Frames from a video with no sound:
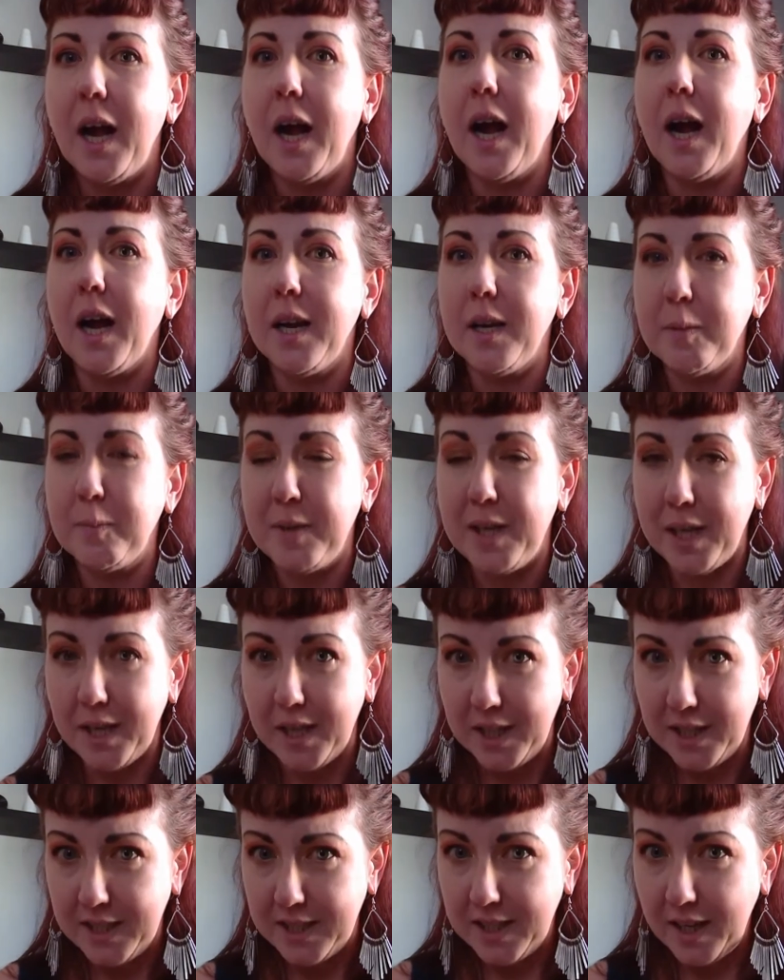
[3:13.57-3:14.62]
I am not
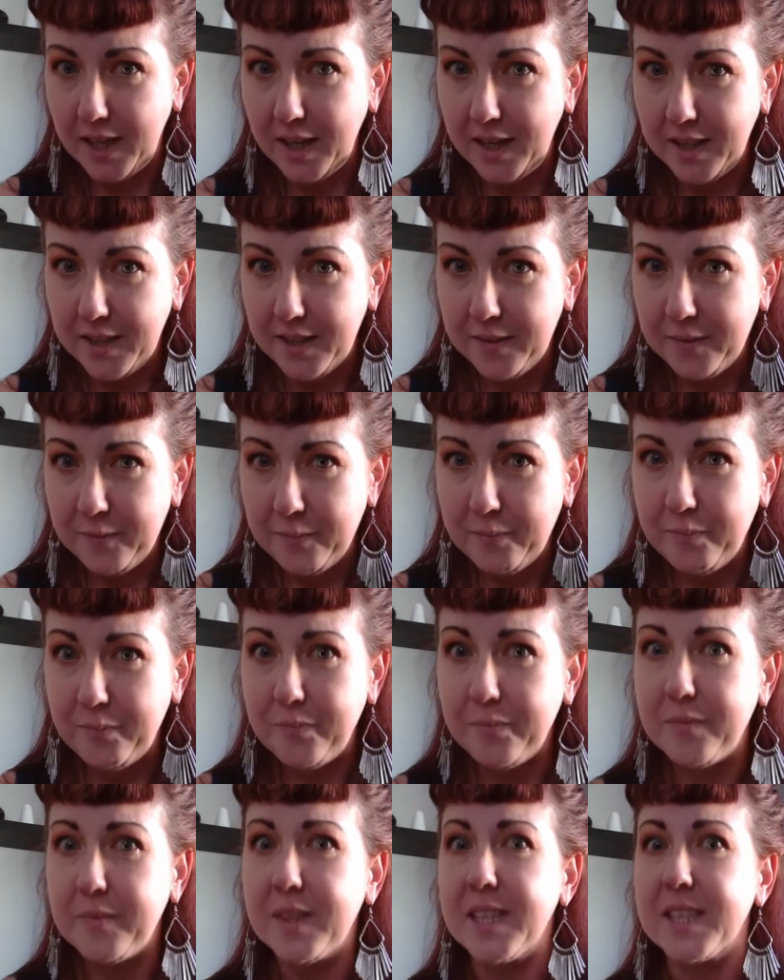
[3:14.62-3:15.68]
going to die.
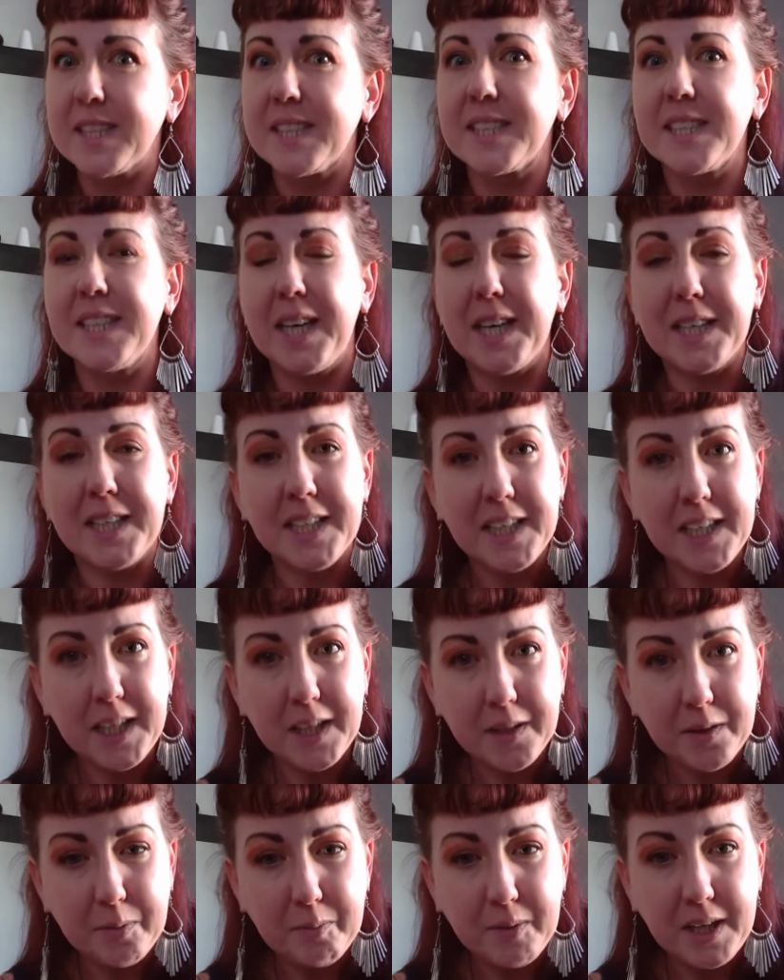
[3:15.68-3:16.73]
This is not going to
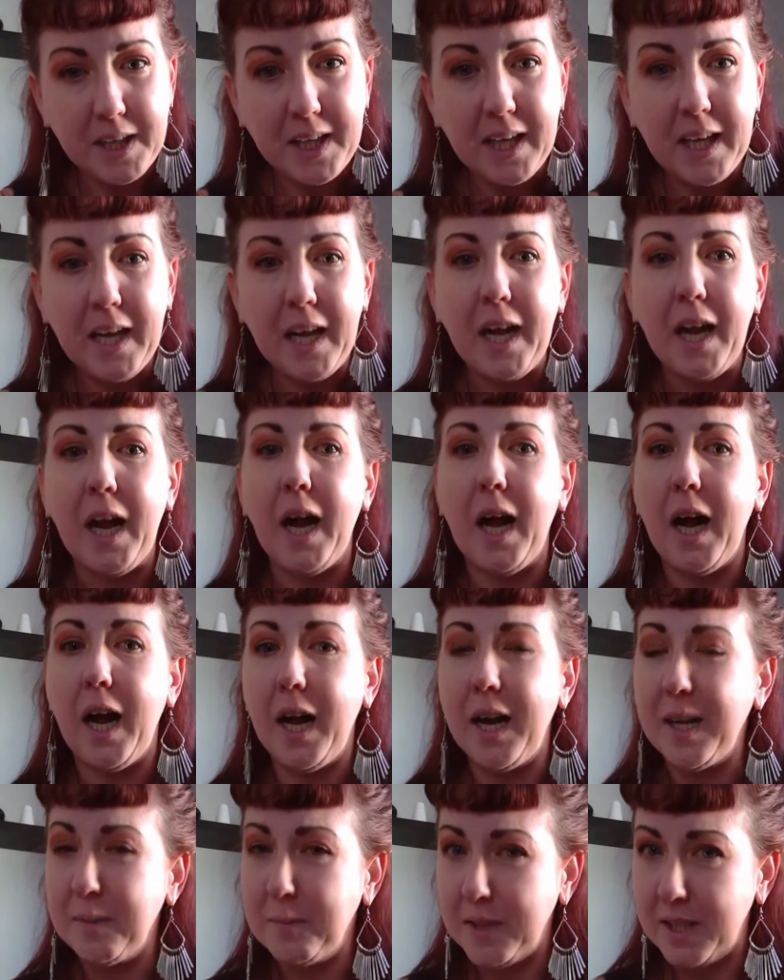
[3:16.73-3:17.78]
kill me.
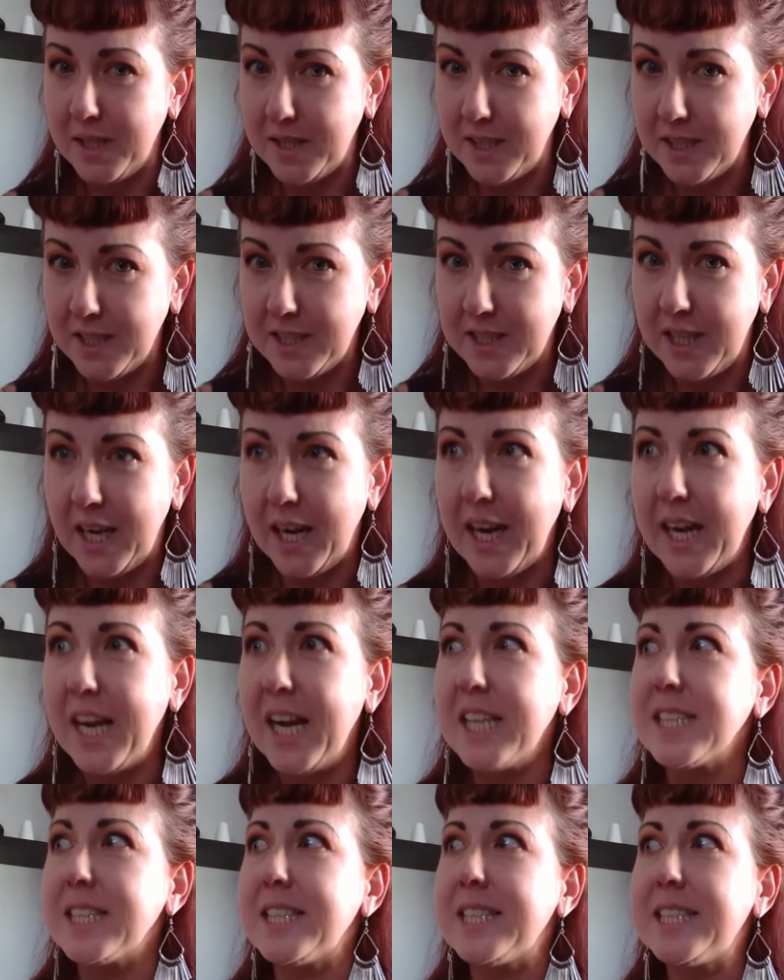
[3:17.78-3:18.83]
I am not going to die.
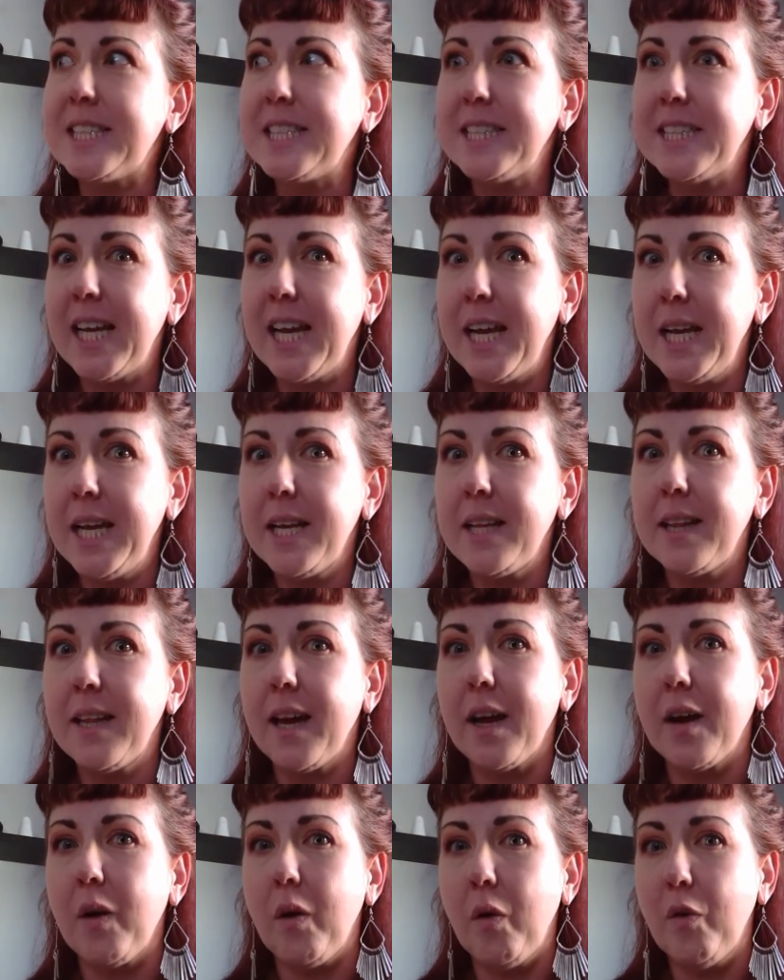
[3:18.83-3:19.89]
And saying
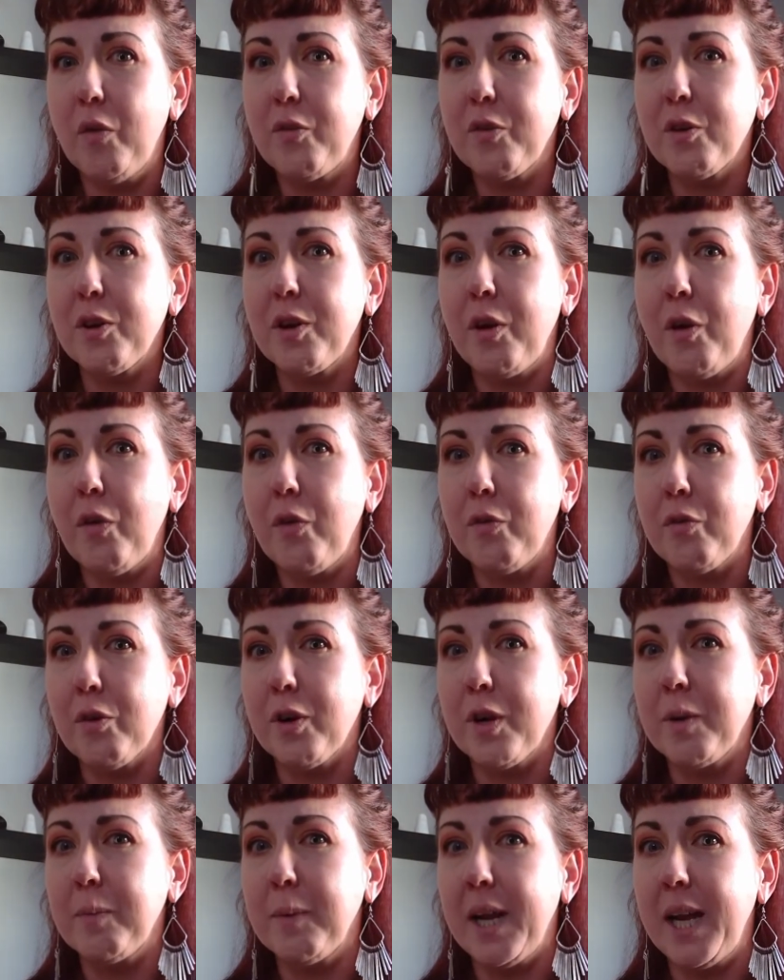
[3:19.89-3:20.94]
that over and over
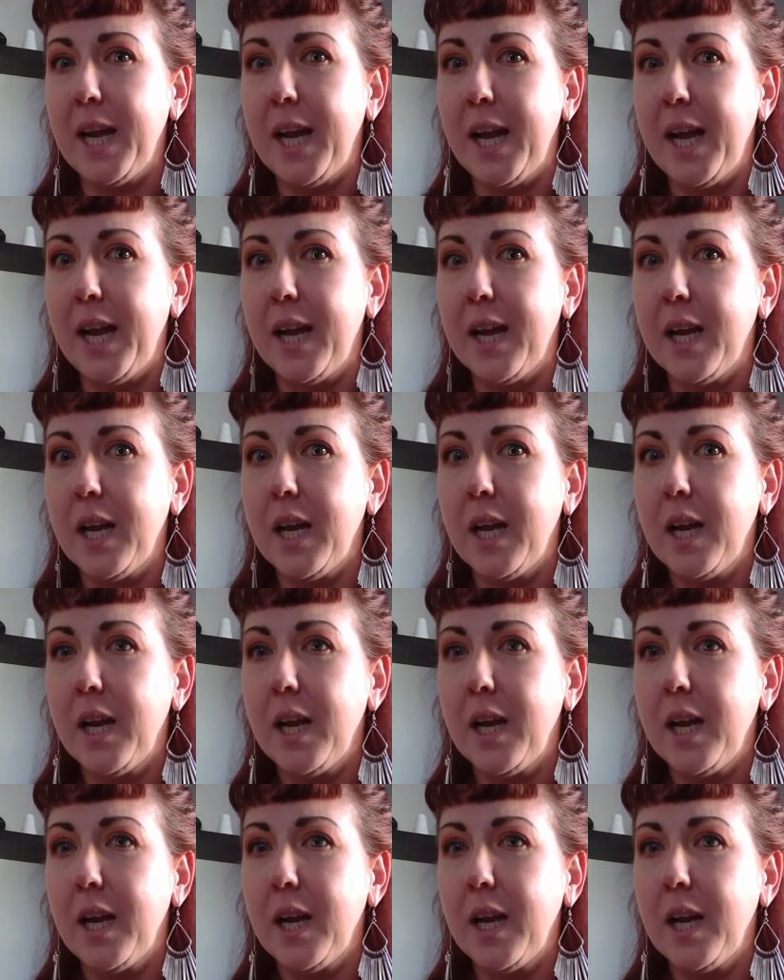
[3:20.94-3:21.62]
in my head.